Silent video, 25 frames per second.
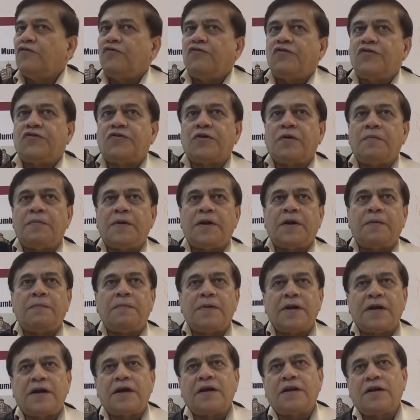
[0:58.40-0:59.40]
which will be
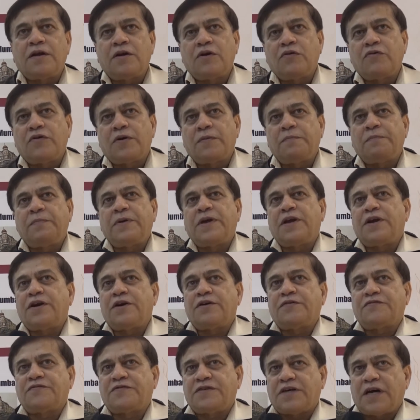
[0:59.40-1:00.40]
replicated over a
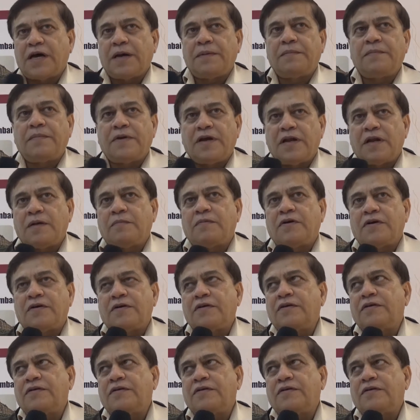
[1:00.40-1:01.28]
period of time in about